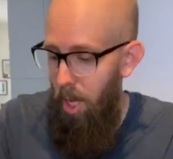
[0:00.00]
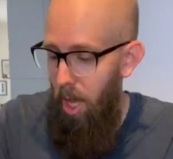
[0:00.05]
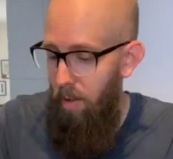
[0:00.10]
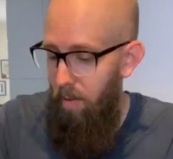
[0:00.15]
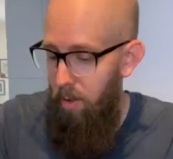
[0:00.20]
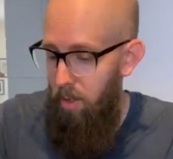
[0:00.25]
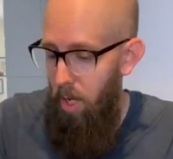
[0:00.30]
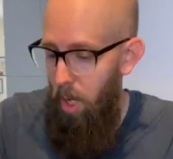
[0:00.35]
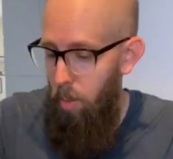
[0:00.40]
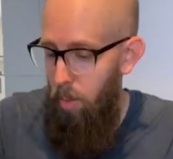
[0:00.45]

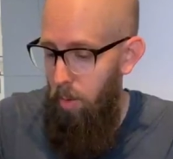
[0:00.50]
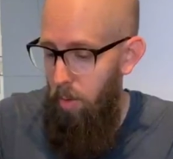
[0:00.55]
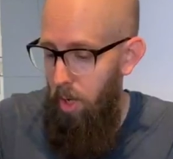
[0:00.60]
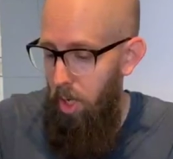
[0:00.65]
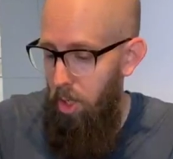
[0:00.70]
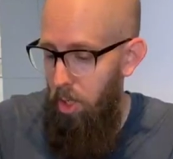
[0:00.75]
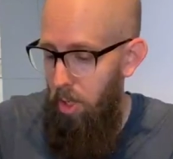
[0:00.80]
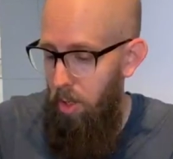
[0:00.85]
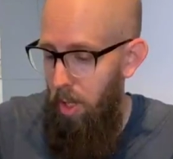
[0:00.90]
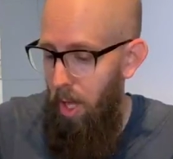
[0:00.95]
Salvage
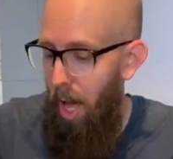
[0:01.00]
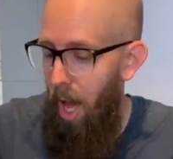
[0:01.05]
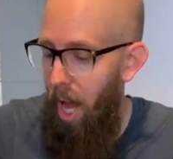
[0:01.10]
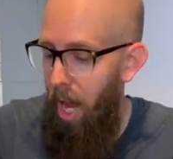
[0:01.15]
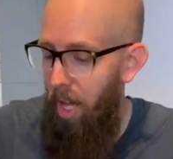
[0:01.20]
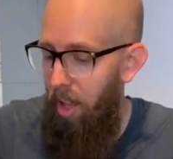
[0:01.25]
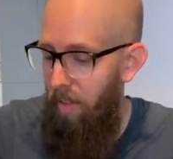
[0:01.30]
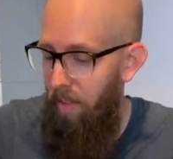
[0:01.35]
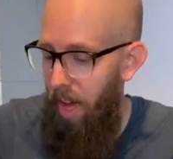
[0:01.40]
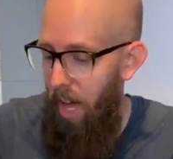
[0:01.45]
Operation, the
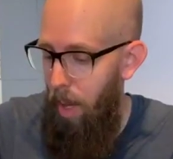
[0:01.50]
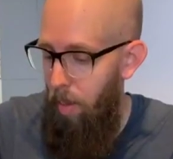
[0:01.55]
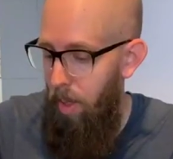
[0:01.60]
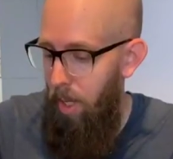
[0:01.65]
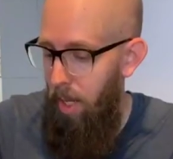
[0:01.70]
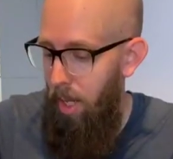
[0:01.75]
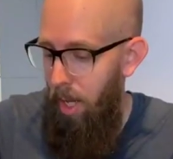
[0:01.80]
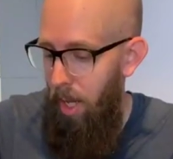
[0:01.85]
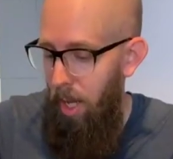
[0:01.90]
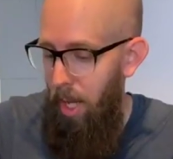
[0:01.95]
Isle of
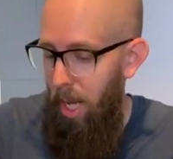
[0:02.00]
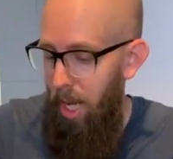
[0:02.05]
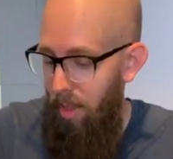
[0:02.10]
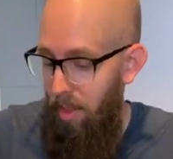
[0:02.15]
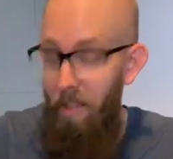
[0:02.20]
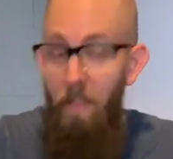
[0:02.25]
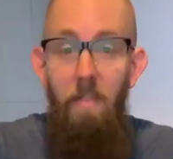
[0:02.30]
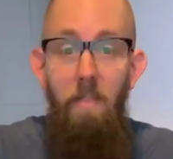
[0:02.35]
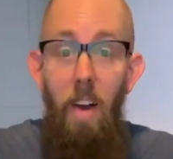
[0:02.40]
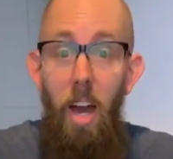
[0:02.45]
Abbey,
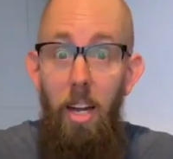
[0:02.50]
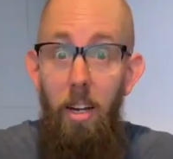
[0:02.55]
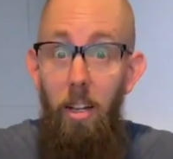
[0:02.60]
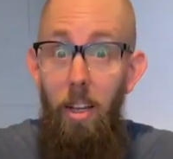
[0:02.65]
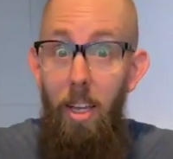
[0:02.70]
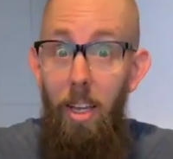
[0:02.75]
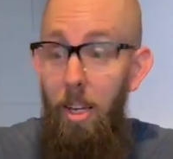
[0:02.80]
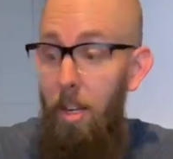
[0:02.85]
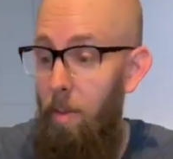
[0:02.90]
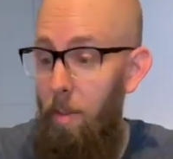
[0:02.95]
and the
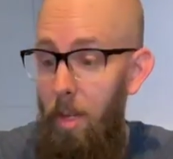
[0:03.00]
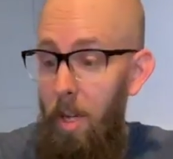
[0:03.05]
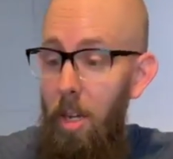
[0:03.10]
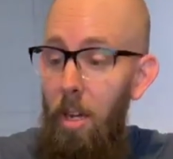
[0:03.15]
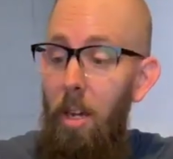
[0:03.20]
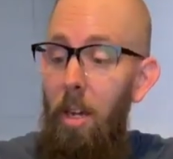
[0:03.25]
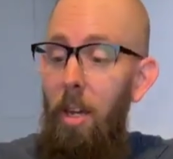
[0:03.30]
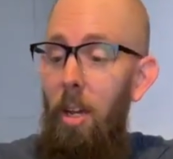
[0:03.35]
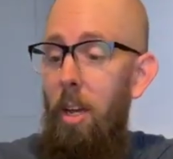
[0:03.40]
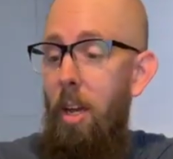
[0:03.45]
Final
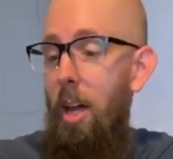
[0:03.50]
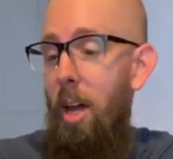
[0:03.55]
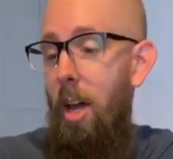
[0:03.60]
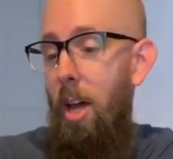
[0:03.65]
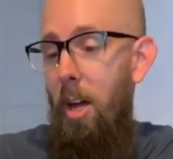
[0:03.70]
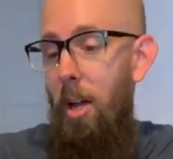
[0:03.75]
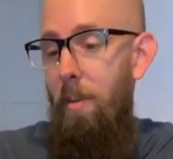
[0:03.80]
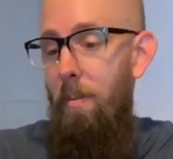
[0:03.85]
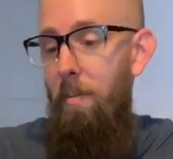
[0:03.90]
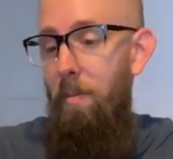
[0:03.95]
Enemy.
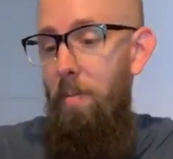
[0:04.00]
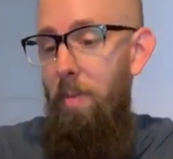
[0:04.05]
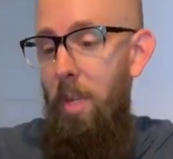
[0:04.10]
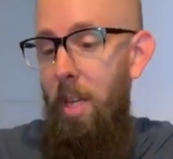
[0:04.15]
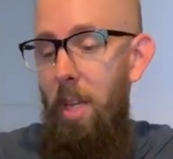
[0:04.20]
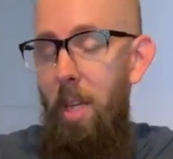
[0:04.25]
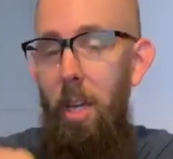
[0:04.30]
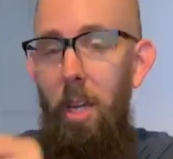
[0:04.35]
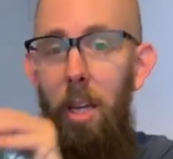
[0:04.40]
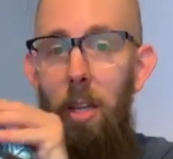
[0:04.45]

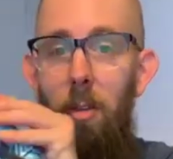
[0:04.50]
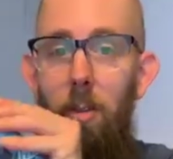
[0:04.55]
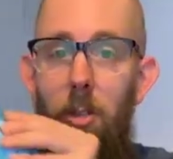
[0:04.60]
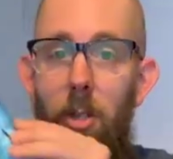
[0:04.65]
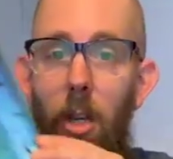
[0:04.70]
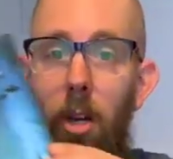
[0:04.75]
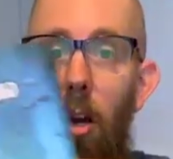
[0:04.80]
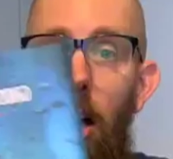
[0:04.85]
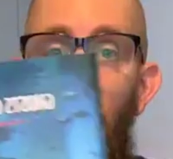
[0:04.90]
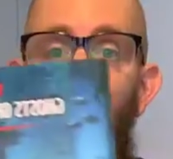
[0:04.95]
And
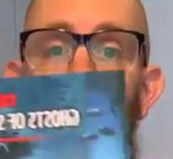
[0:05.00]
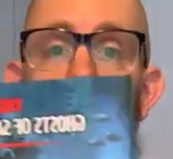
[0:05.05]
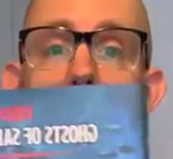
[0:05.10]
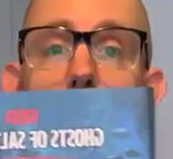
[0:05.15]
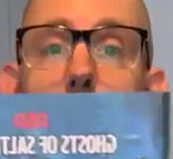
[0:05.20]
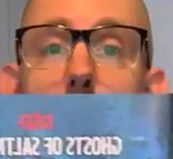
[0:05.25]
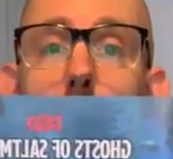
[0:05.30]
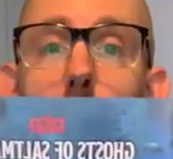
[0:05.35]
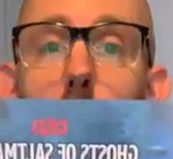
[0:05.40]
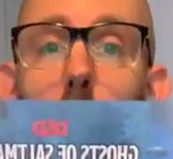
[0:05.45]
there's an awesome